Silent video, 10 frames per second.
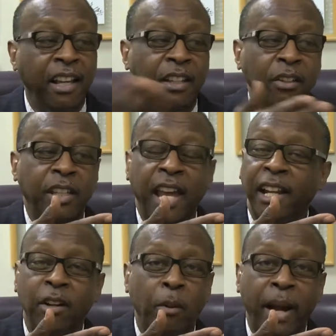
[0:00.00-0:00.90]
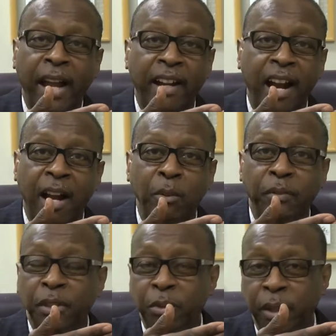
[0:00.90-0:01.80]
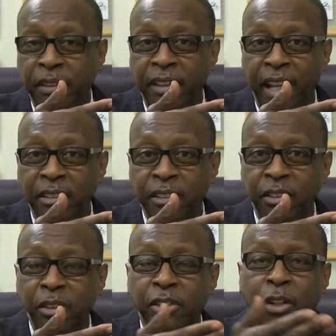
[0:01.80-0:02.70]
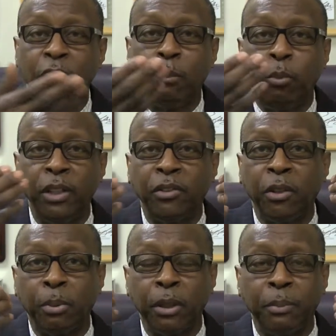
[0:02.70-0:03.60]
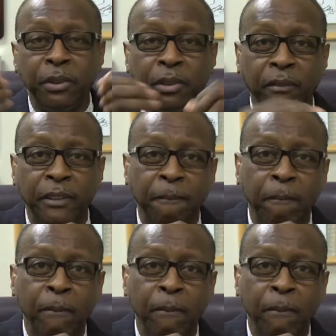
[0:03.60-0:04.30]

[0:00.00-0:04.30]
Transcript: You can't go buy a car with the $20,000. So you say, Herb, what's the purpose of it?